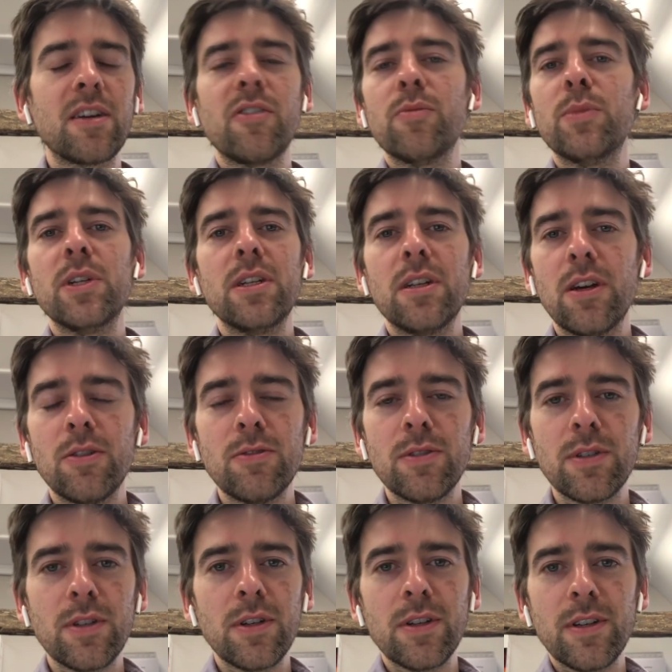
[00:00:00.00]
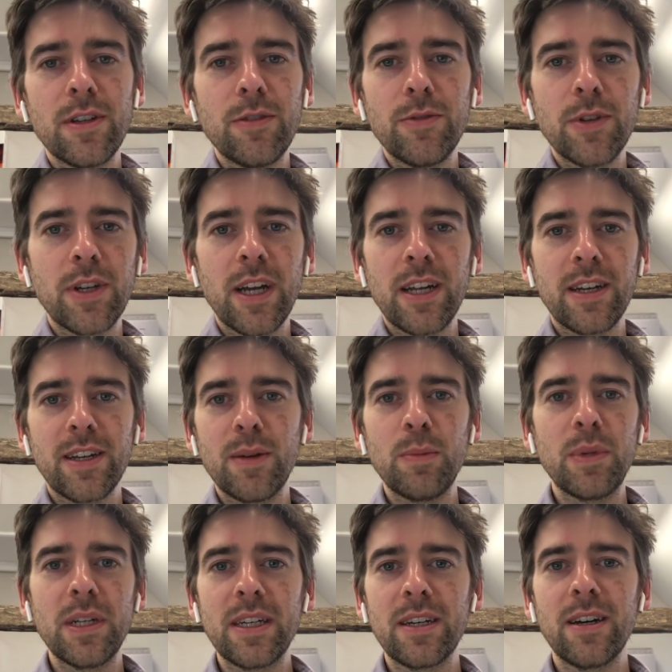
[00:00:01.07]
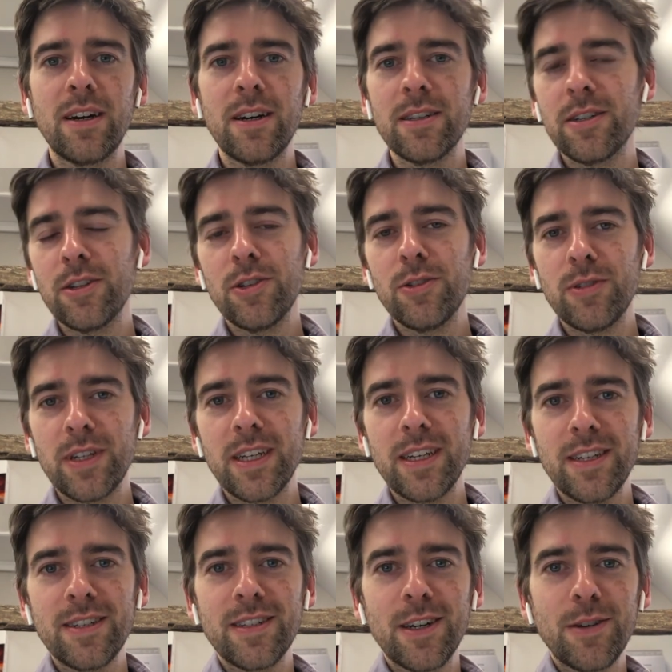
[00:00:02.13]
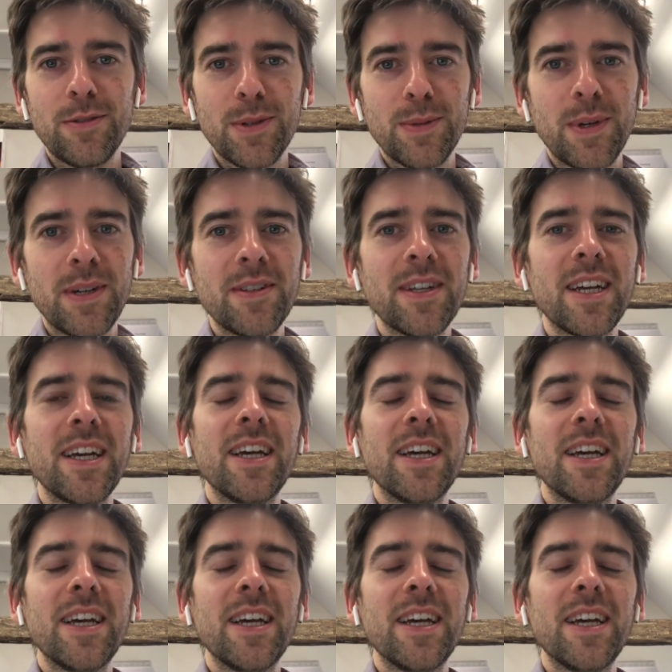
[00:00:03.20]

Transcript: government knows that if you get a company car, you're using it yourself as well.